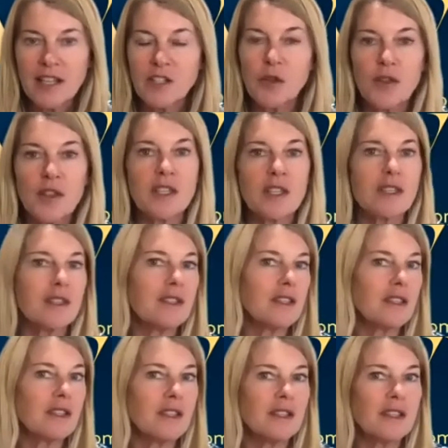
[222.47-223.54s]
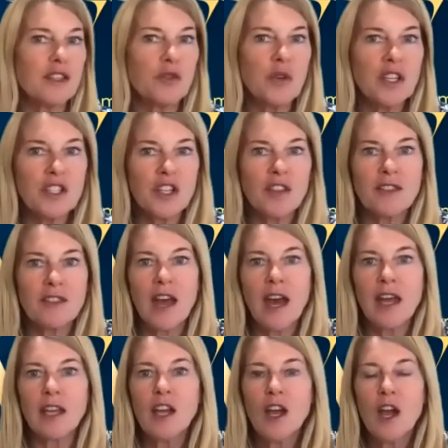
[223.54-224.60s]
So this isn't just a situation
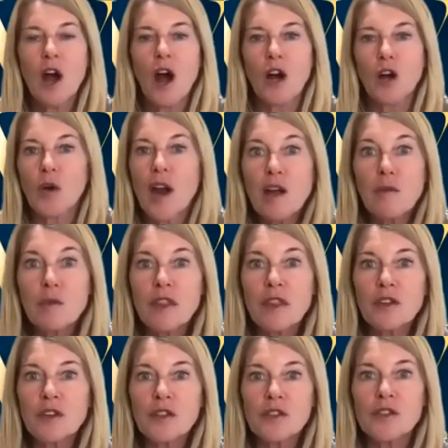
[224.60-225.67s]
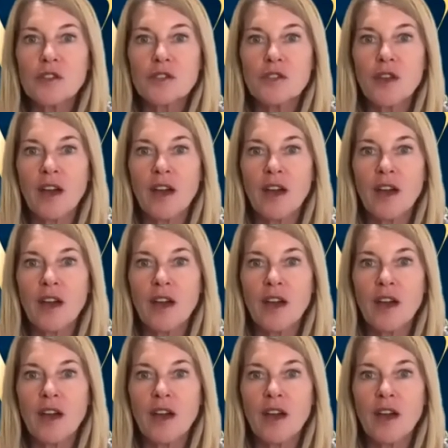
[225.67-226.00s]
that our grandmothers,